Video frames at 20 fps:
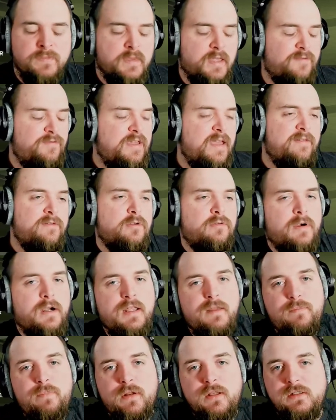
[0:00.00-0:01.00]
If you haven't
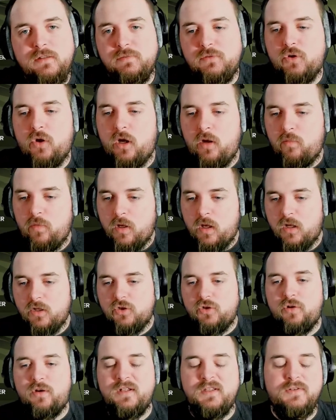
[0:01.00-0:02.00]
already, please subscribe. We are
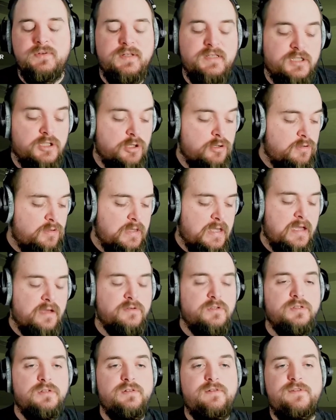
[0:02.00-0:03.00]
trying to hit
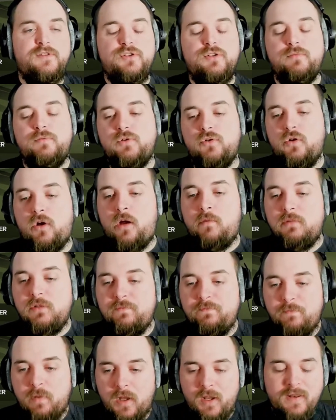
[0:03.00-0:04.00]
2,000 subscribers
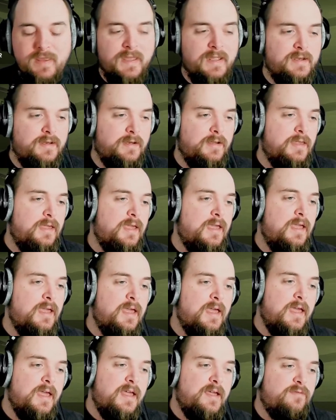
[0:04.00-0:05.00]
by the end of the year.
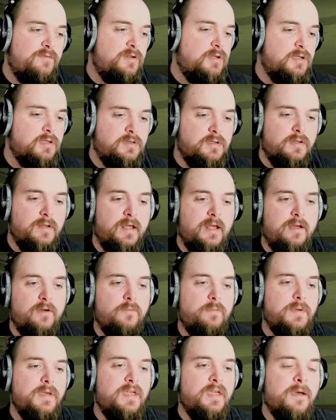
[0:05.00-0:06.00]
If we could do that, it
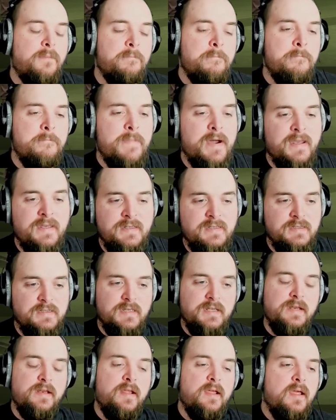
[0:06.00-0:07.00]
would be
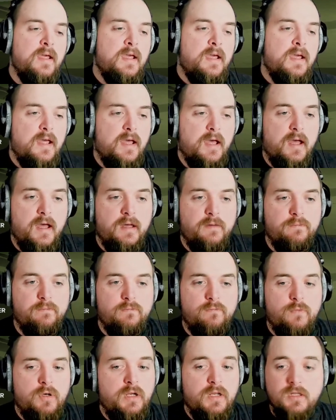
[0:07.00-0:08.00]
amazing. We're
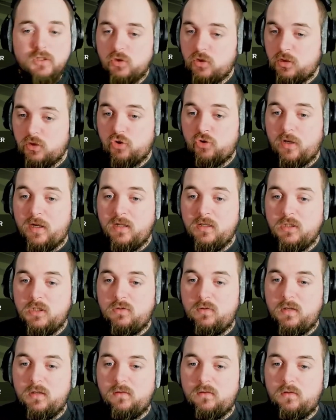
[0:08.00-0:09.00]
going to get straight
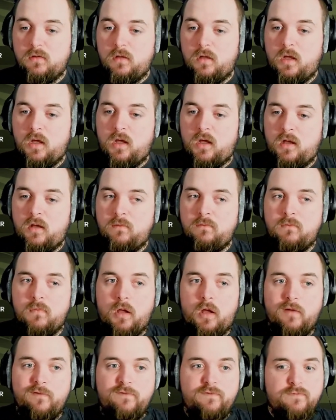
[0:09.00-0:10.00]
into it.
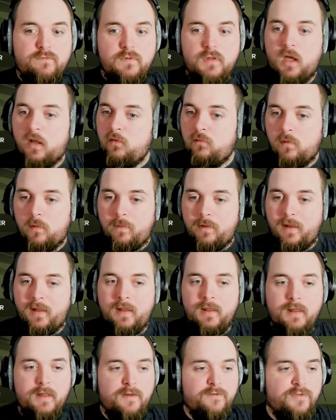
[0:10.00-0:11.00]
I've done my
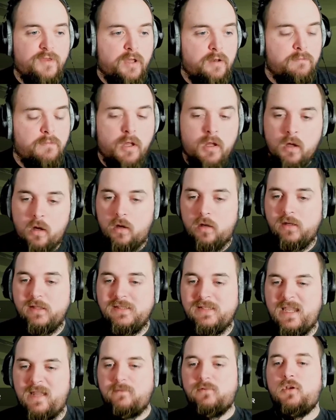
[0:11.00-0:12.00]
player. I've done my
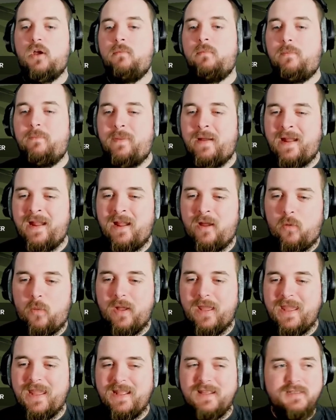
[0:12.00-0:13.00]
architect. I'm a
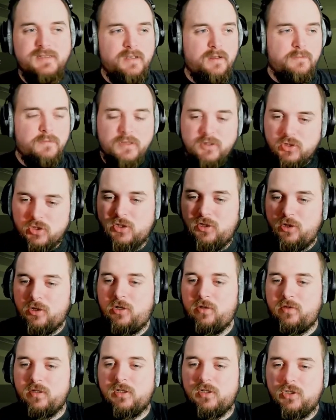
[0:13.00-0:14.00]
power hitter. I mean, just
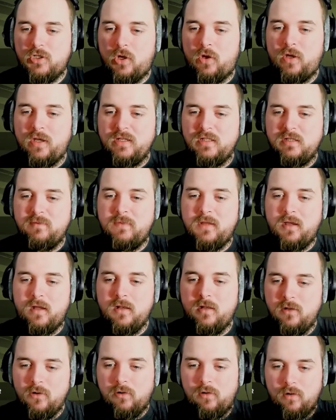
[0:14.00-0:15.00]
look at the size of me. I
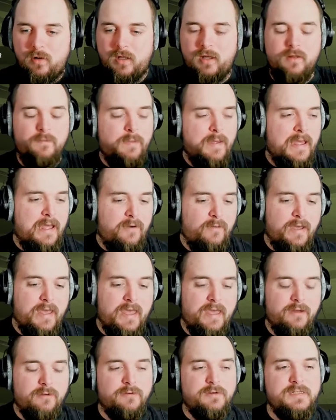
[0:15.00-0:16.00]
look like a power
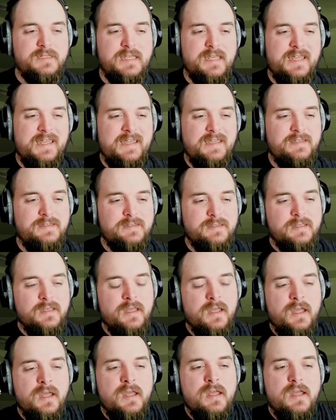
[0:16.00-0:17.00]
hitter as it is.
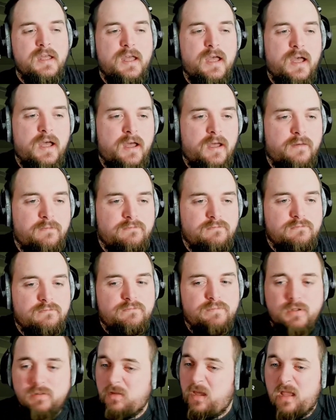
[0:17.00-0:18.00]

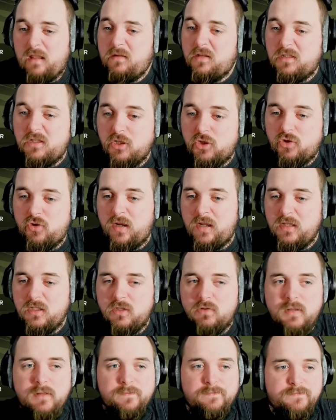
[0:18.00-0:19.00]
But yeah, let's get straight
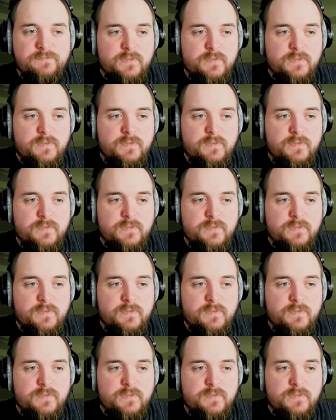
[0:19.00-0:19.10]
into it.